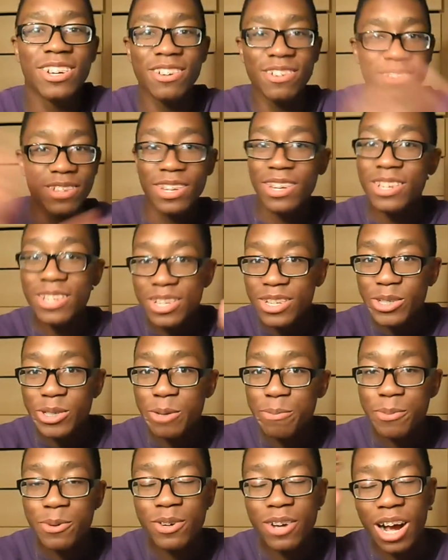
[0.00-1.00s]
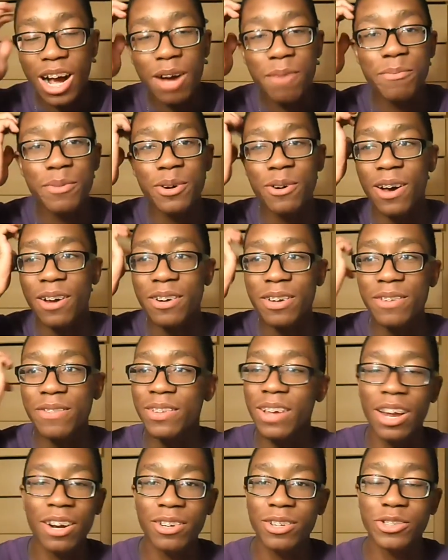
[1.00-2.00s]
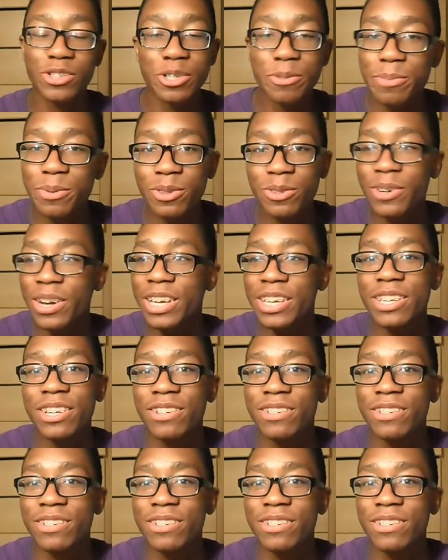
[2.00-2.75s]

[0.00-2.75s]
you know, triple combo. I don't know, triple threat.